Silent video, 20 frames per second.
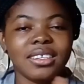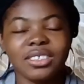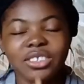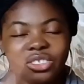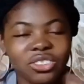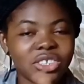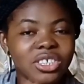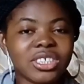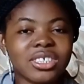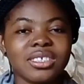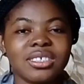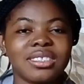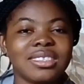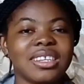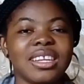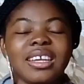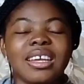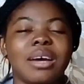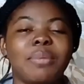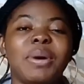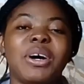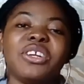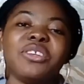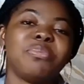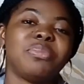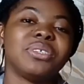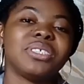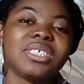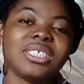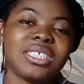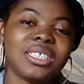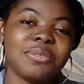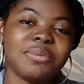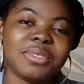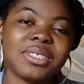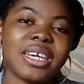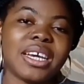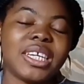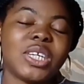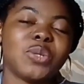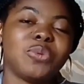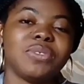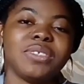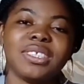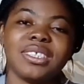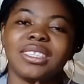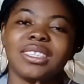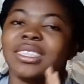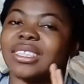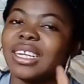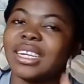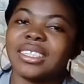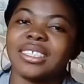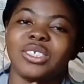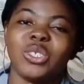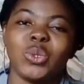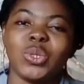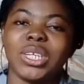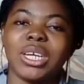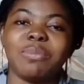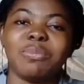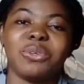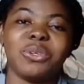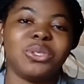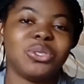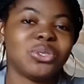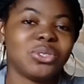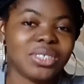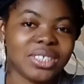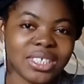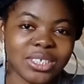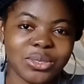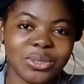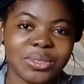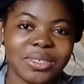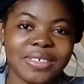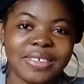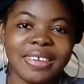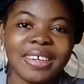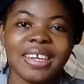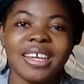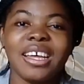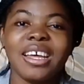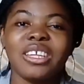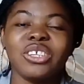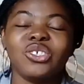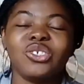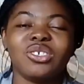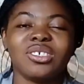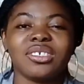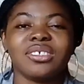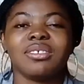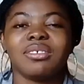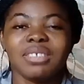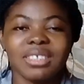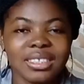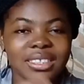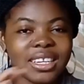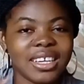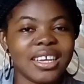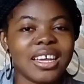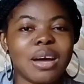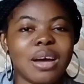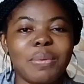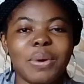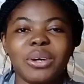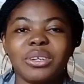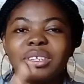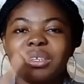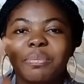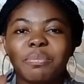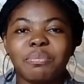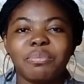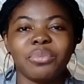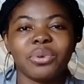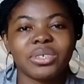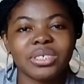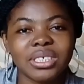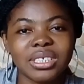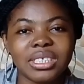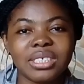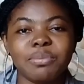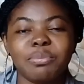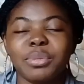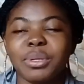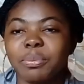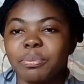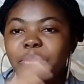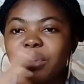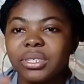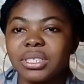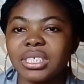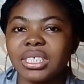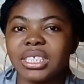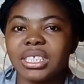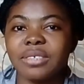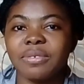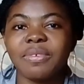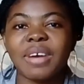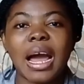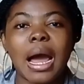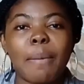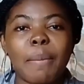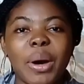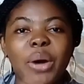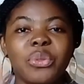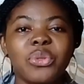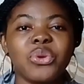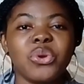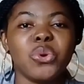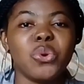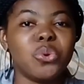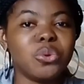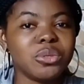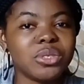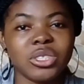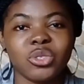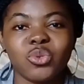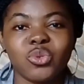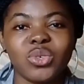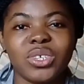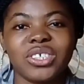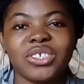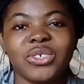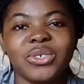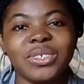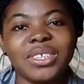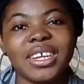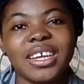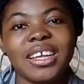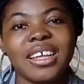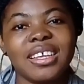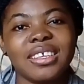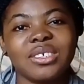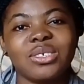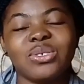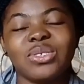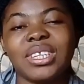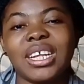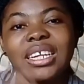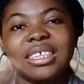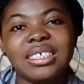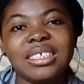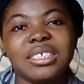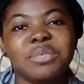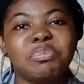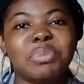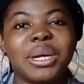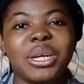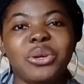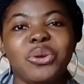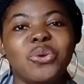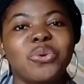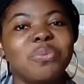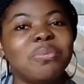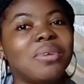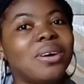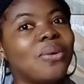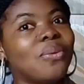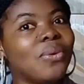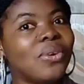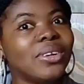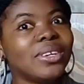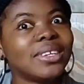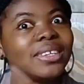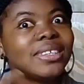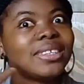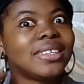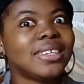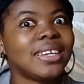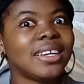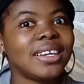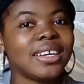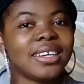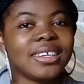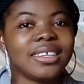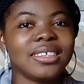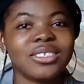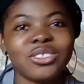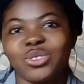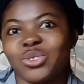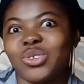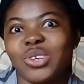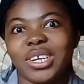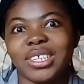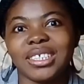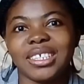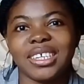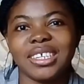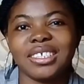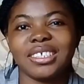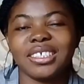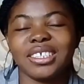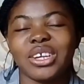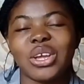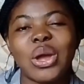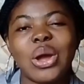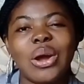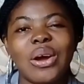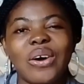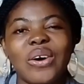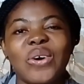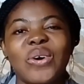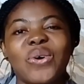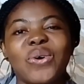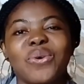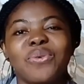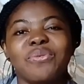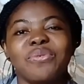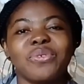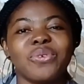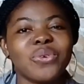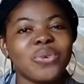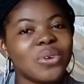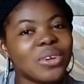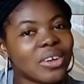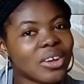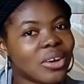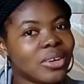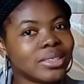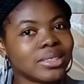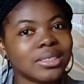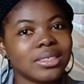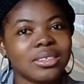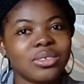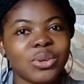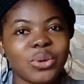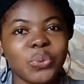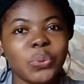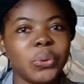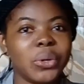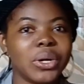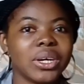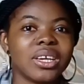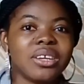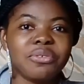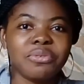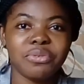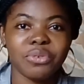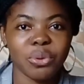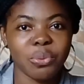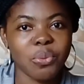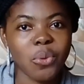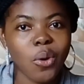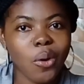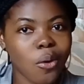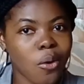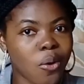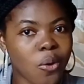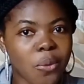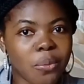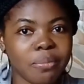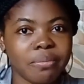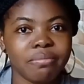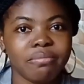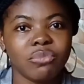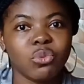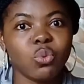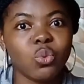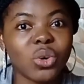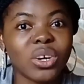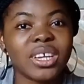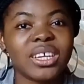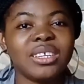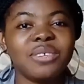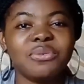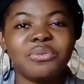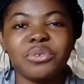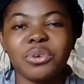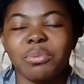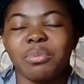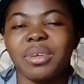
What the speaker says: just think about the positive side of it. That is what I'm going to tell you. Just think about the positive about the whole situation. So that is my number one strategy of considering working from home, working from